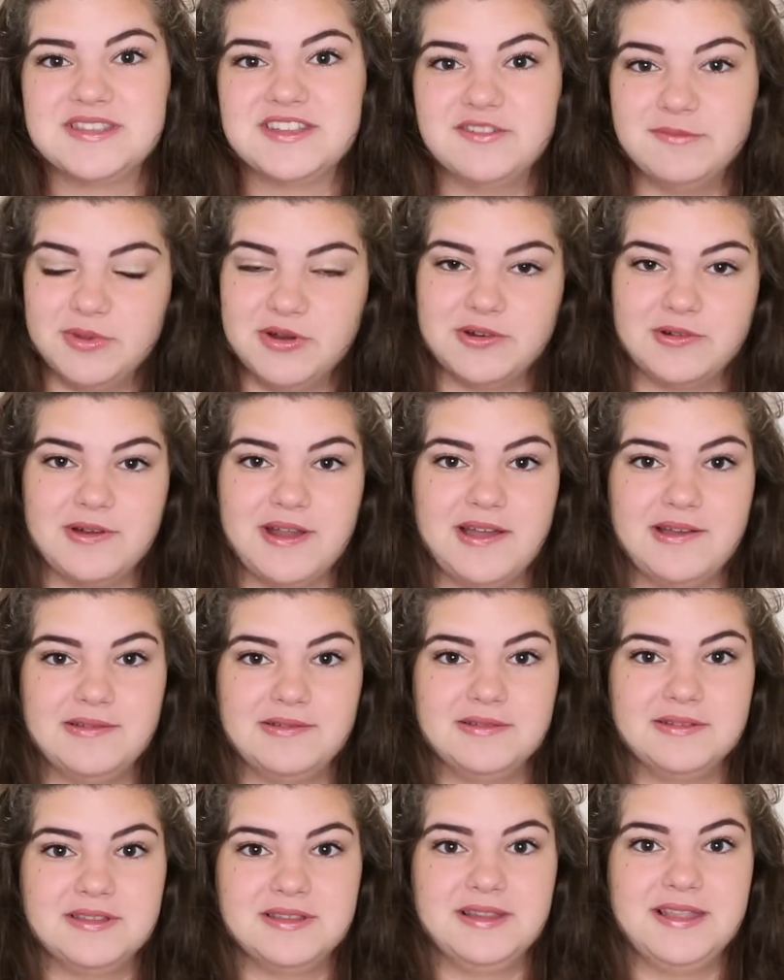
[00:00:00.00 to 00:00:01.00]
that have been
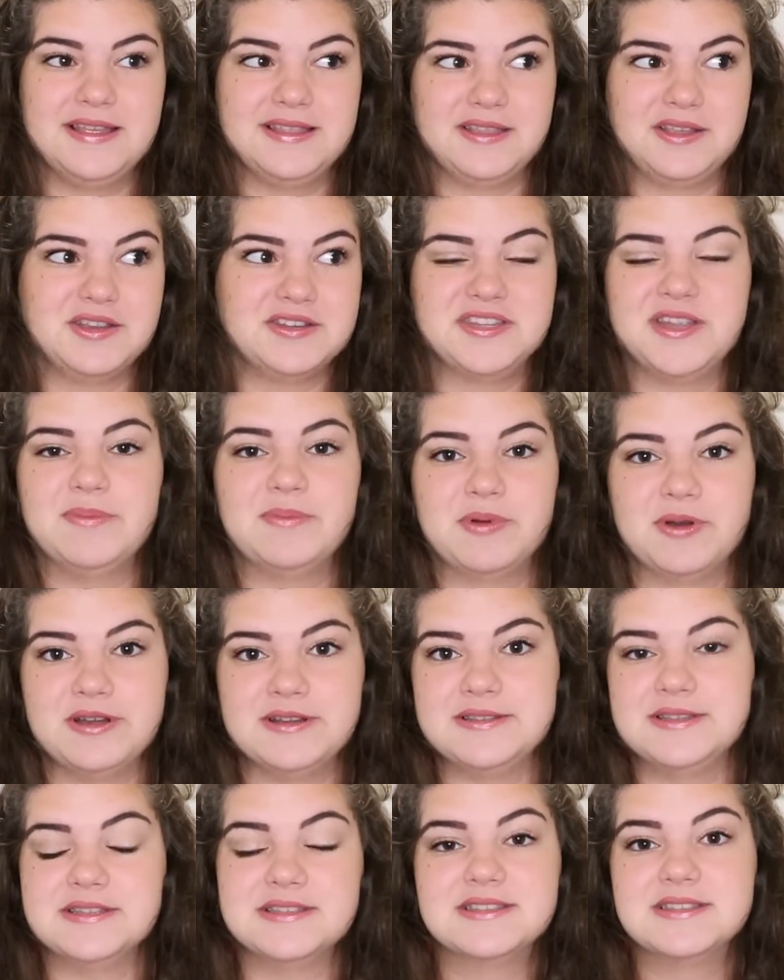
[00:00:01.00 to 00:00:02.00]
around, like the
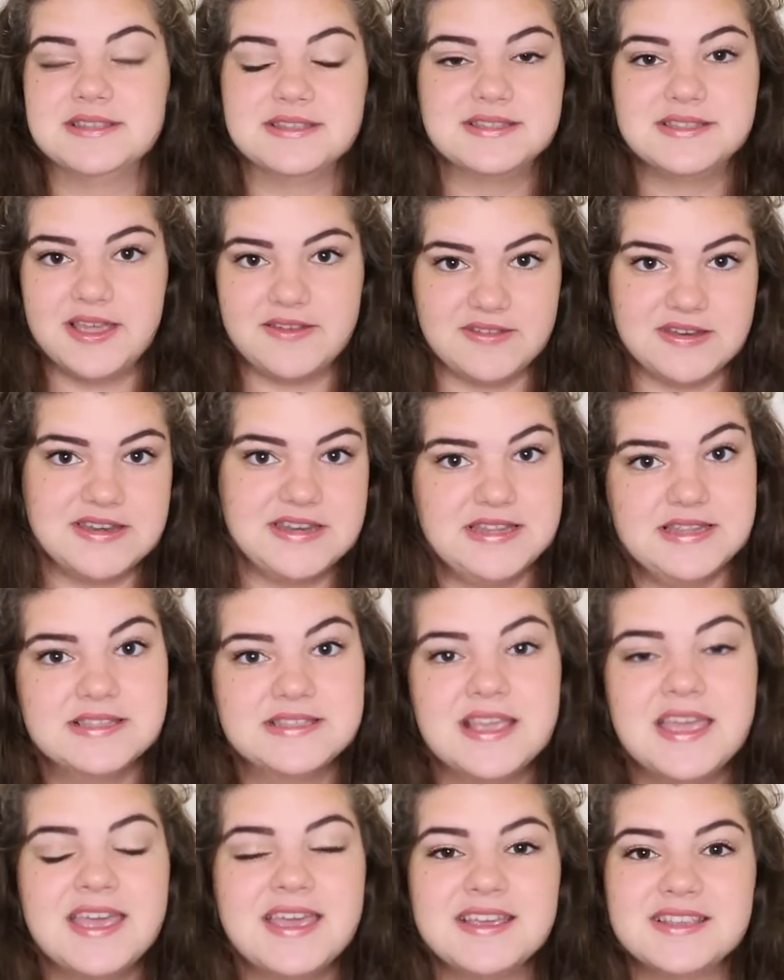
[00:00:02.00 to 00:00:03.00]
Contemporary, since the
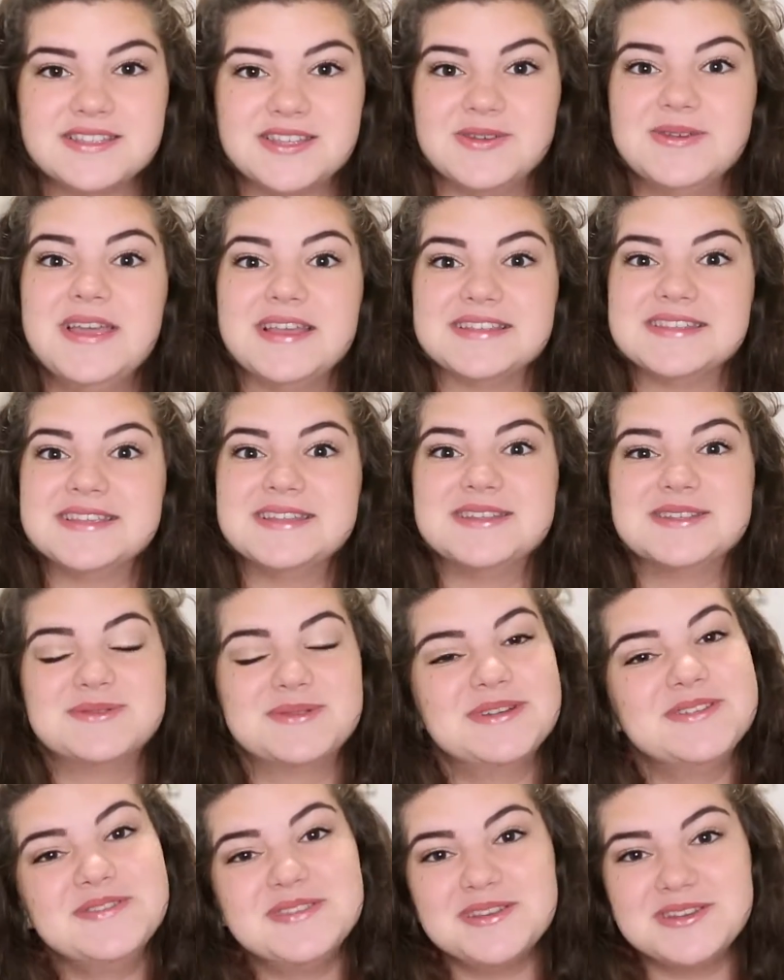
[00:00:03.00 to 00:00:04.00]
70s. So yes, it is
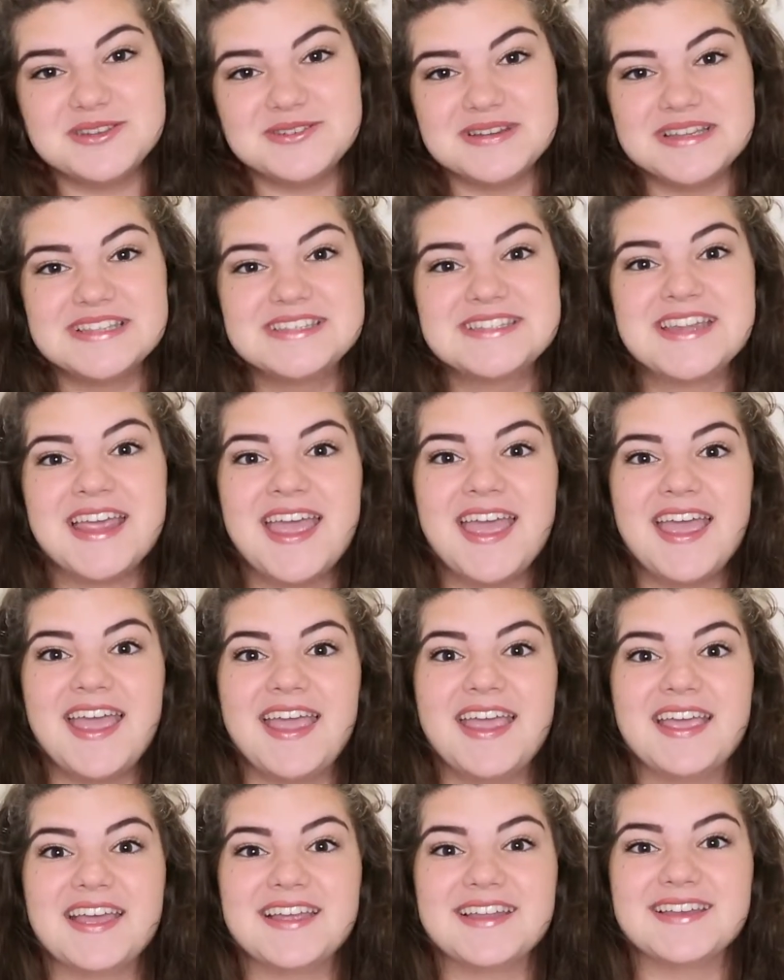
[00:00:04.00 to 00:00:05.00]
one of the newest,
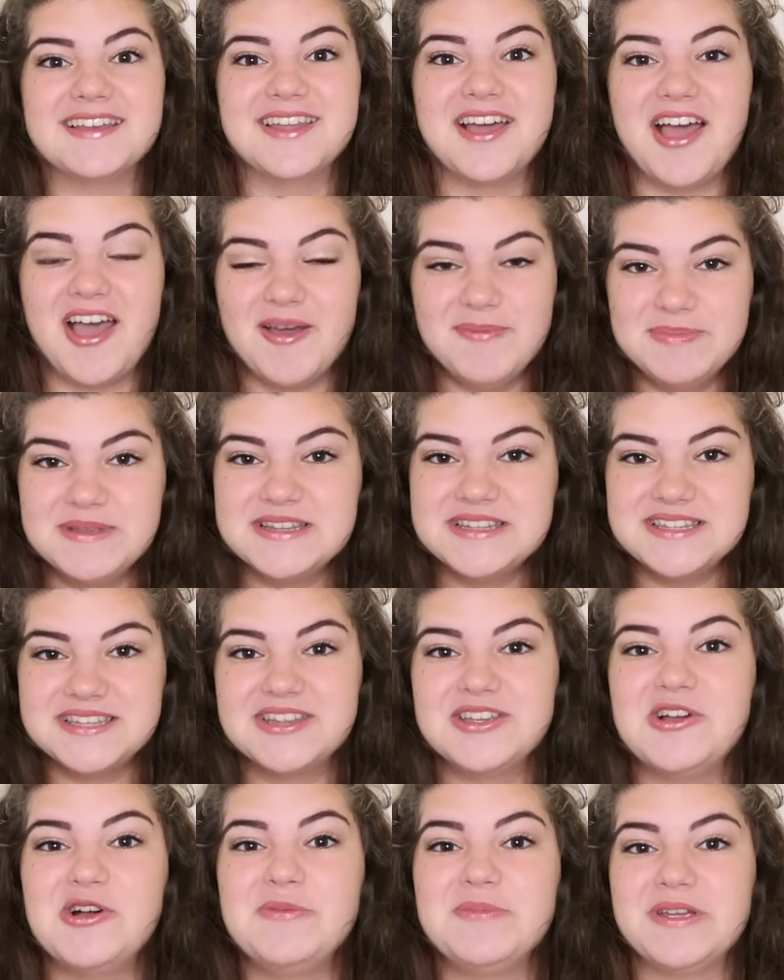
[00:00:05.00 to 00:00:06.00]
and up
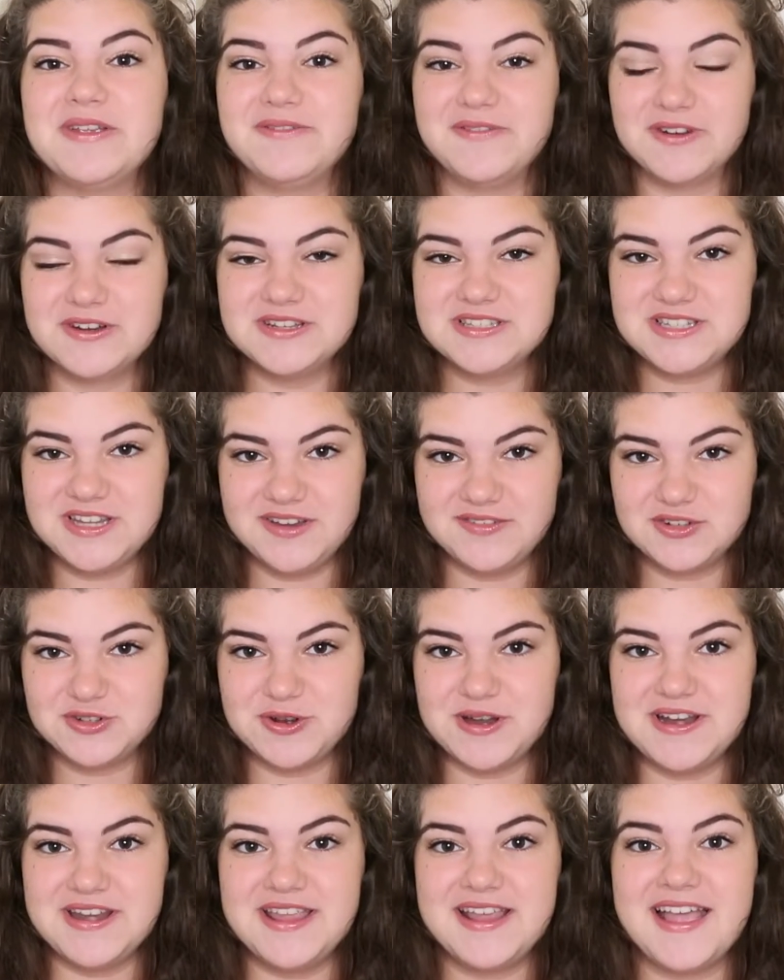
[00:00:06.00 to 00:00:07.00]
until my first day of
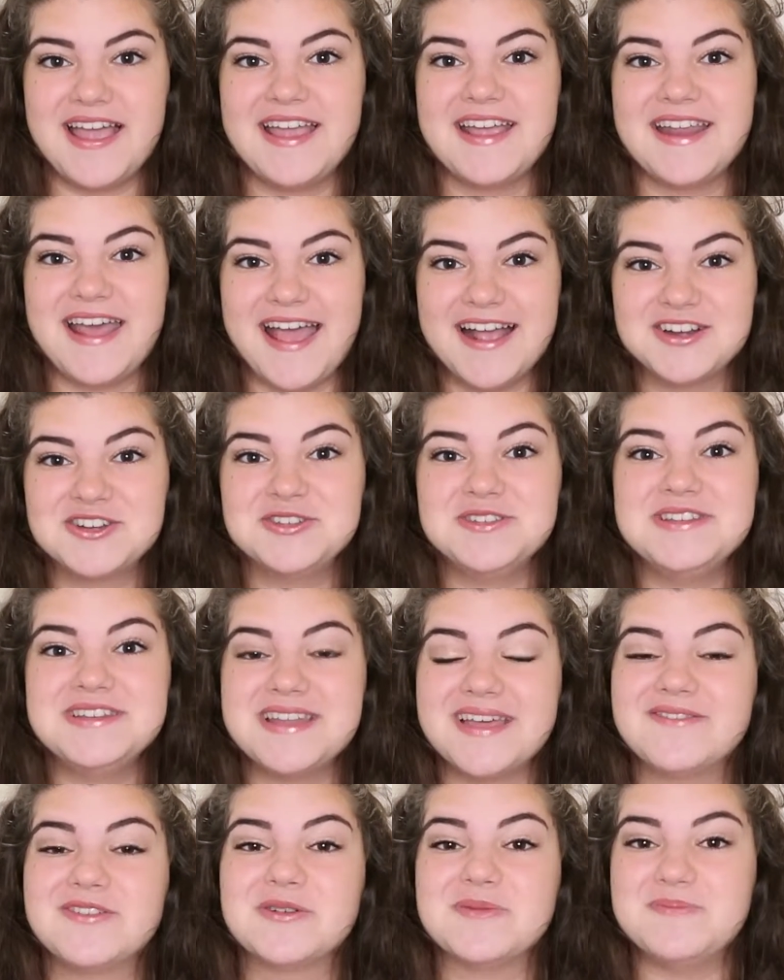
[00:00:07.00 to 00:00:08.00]
training, I had actually
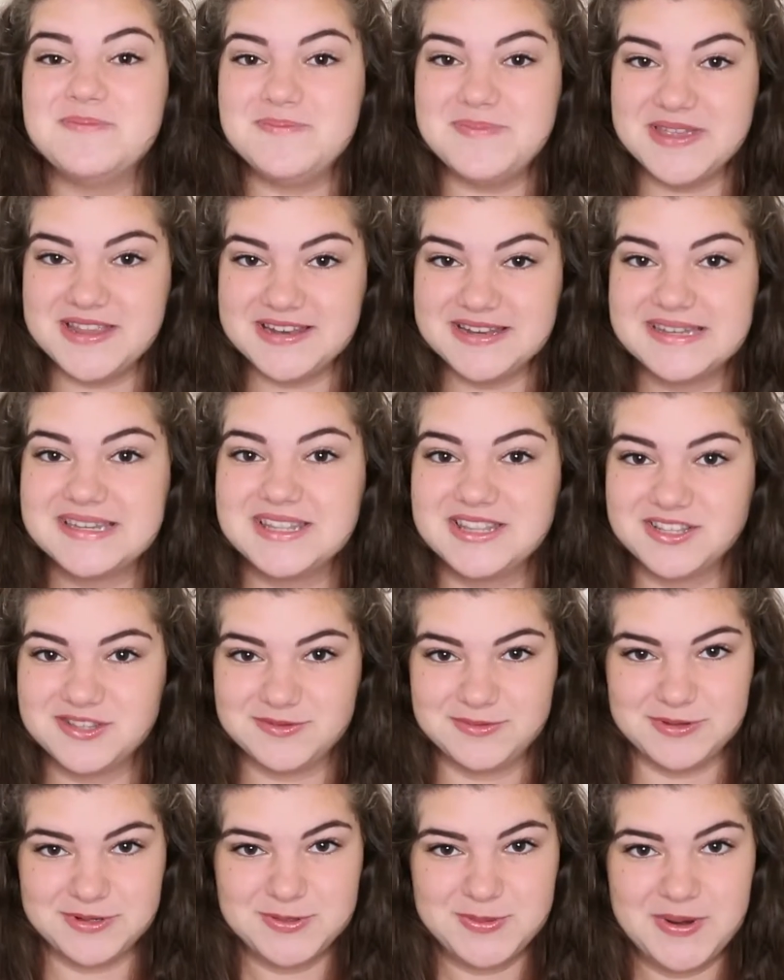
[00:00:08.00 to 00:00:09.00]
never been to
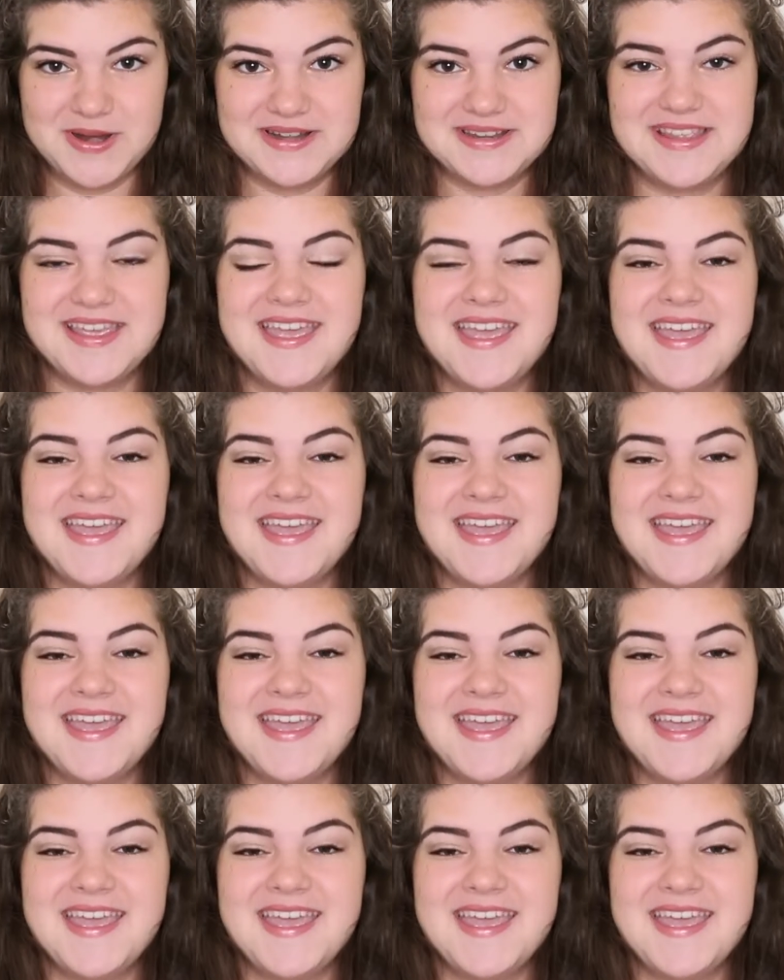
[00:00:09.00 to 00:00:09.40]
this resort.